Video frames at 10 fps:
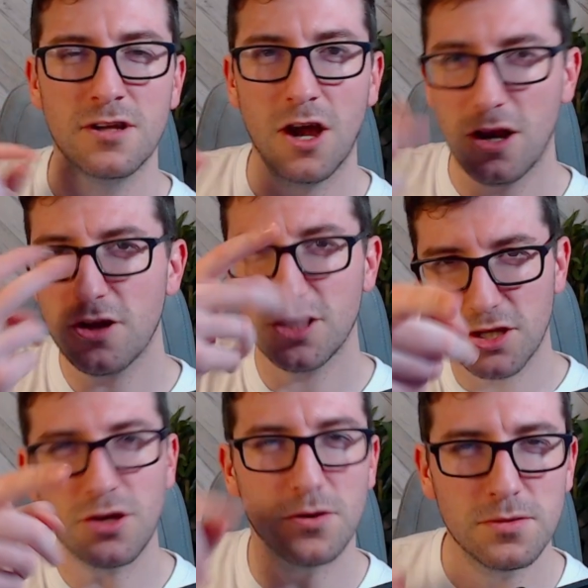I like
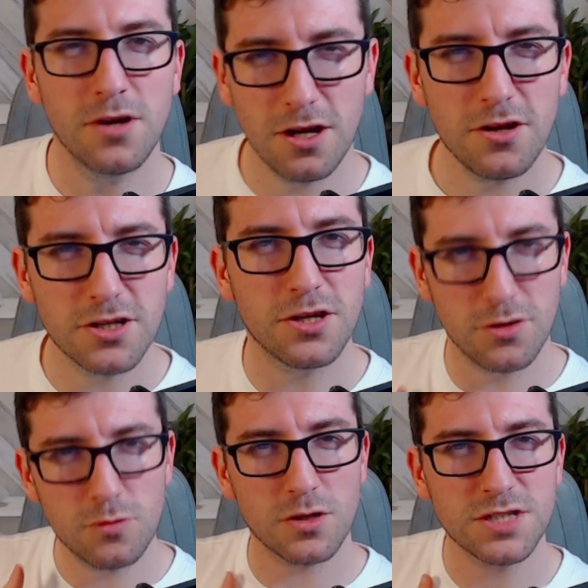you.
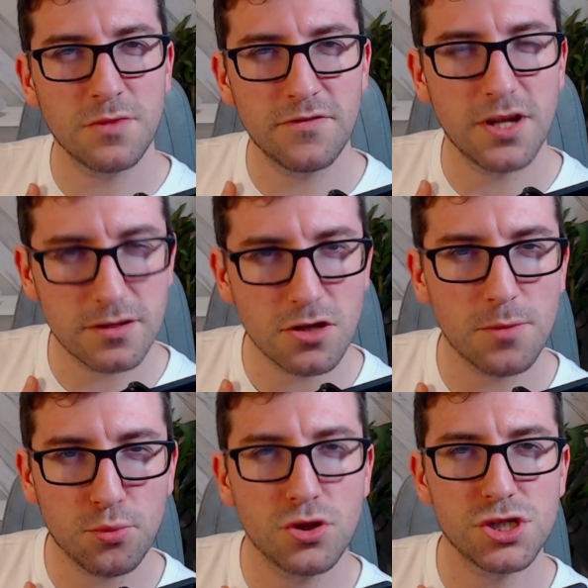You're watching my videos. I
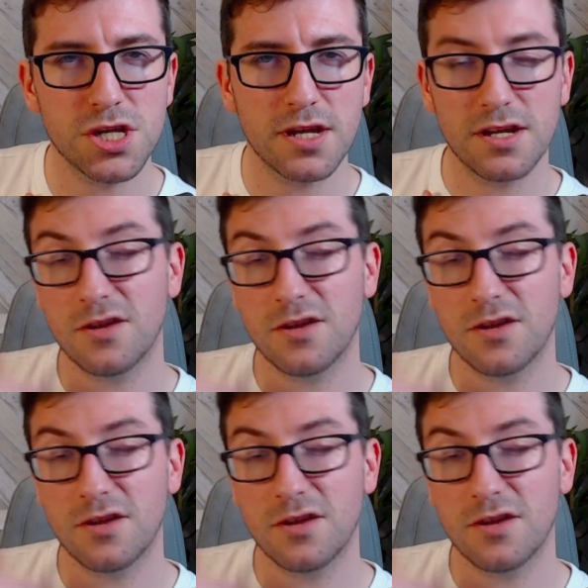appreciate it. And